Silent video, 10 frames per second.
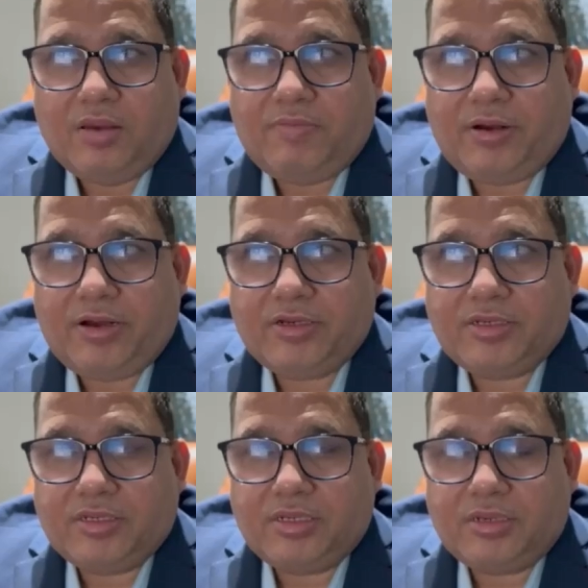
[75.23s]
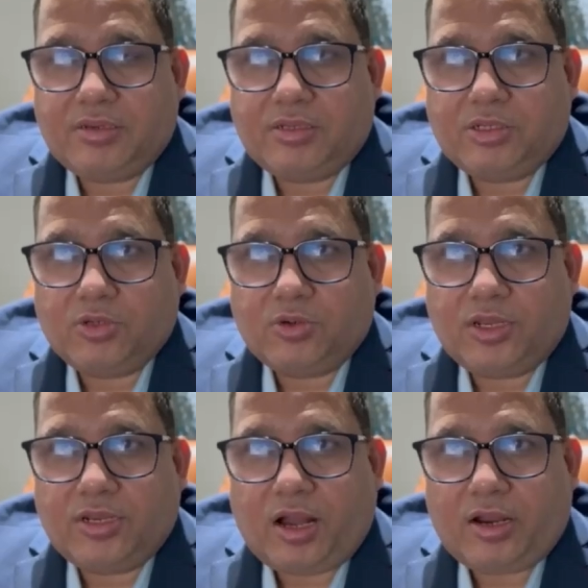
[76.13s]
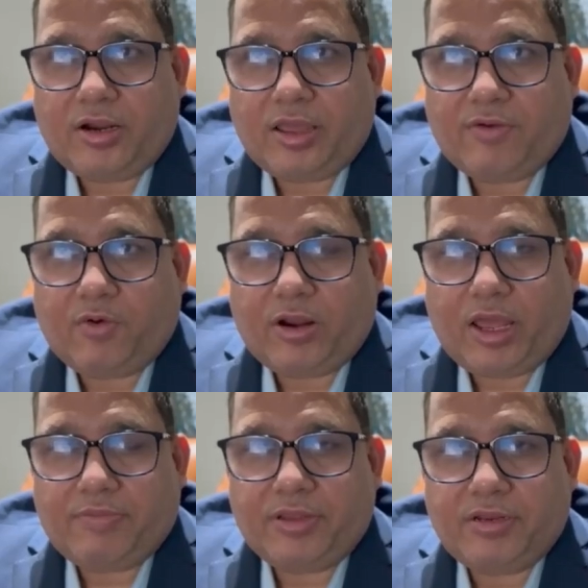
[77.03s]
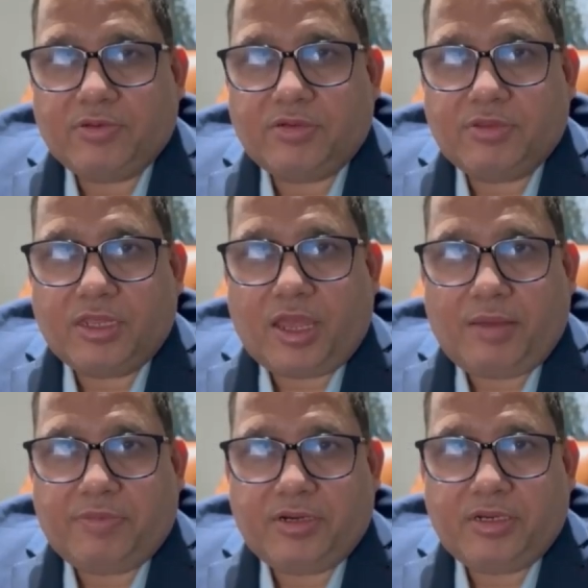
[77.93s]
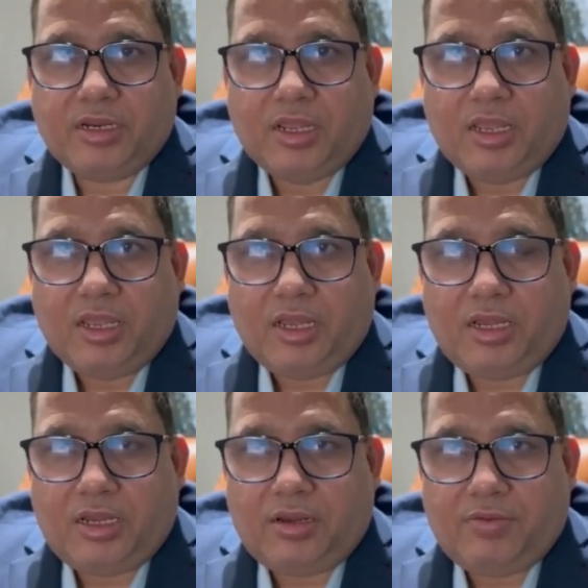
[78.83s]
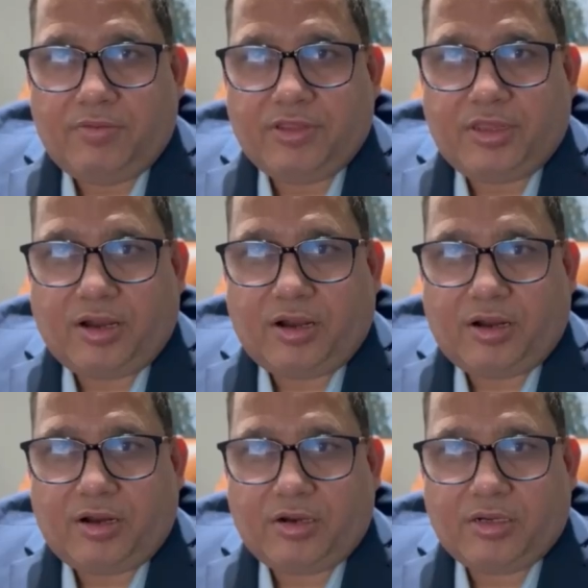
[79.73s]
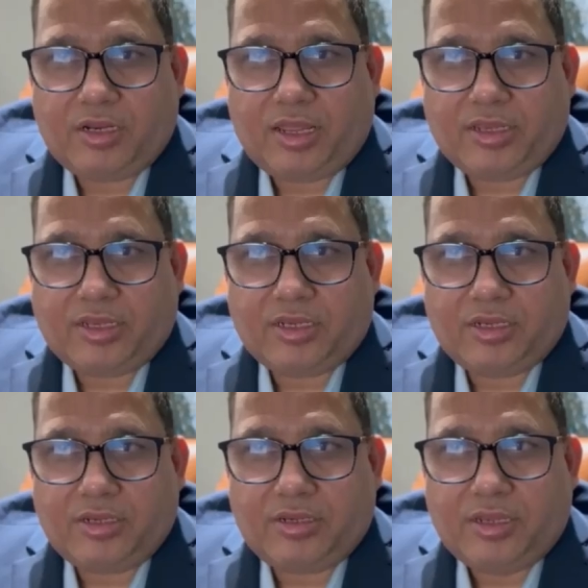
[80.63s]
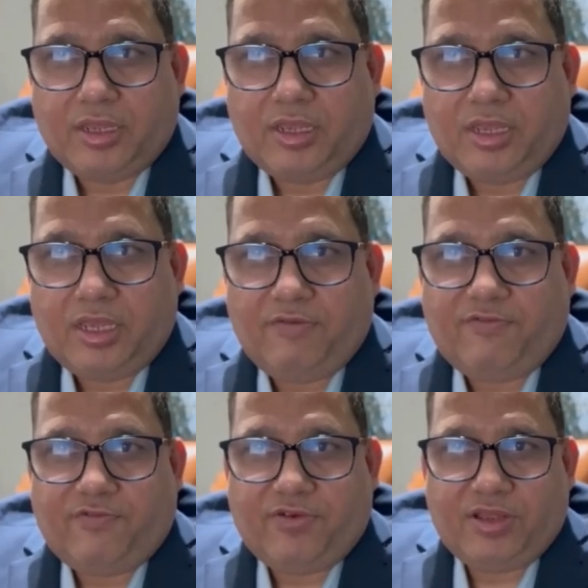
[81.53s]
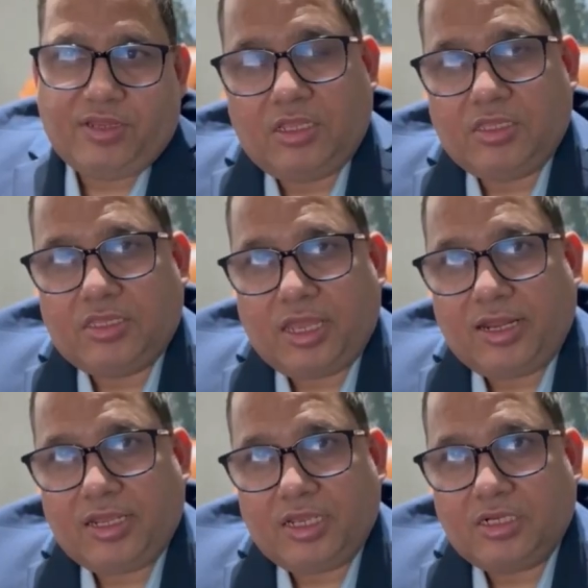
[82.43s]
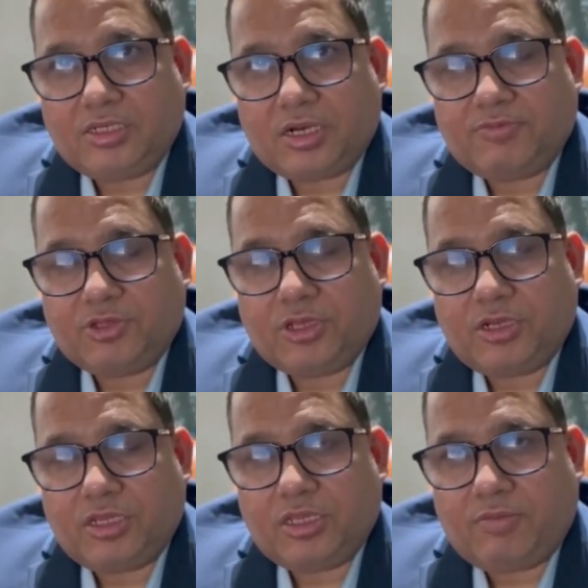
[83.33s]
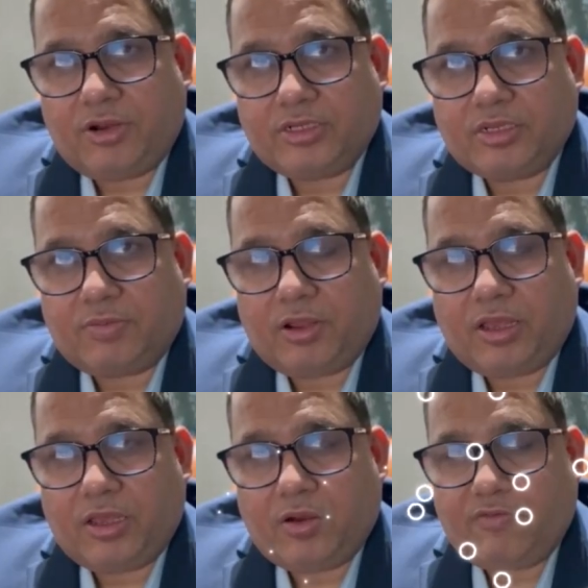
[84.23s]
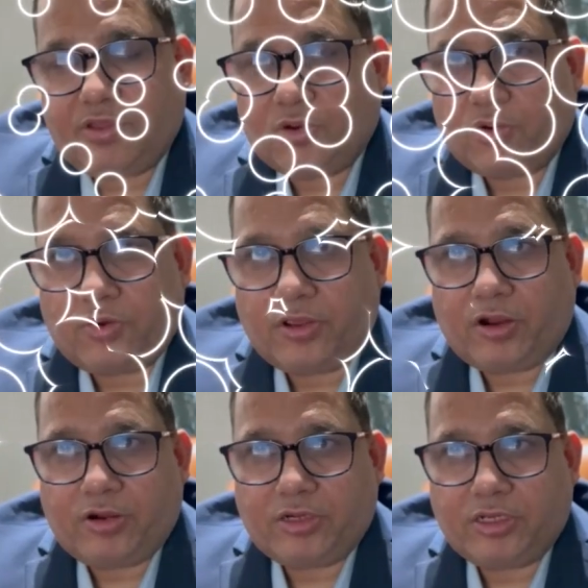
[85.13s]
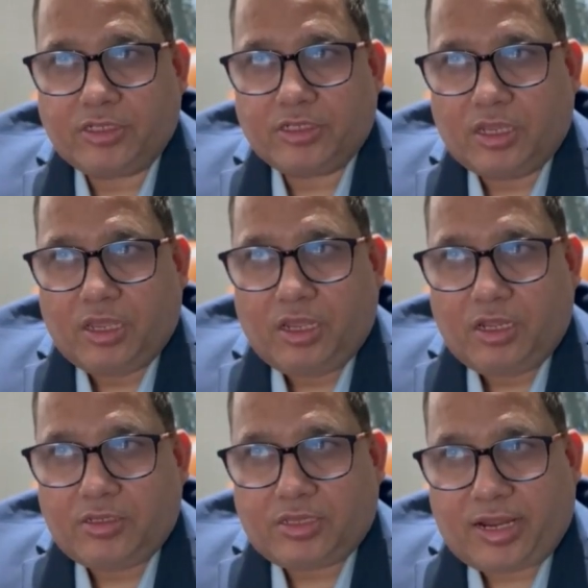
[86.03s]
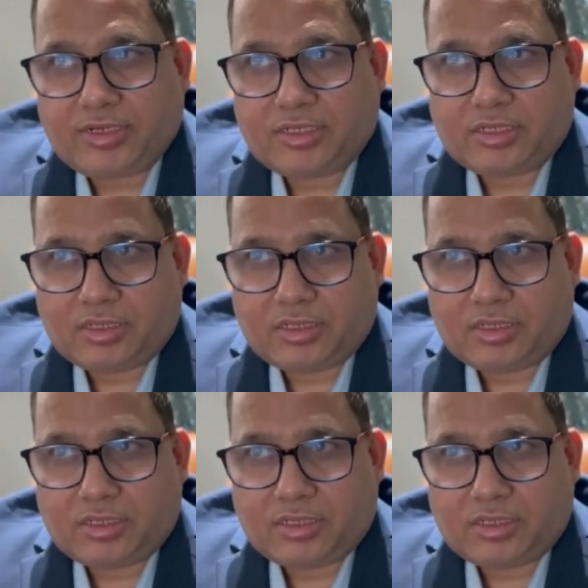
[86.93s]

But so in heart attack, what happened if something happened with the heart, if in any interruption in the blood supply of the coronary arteries, that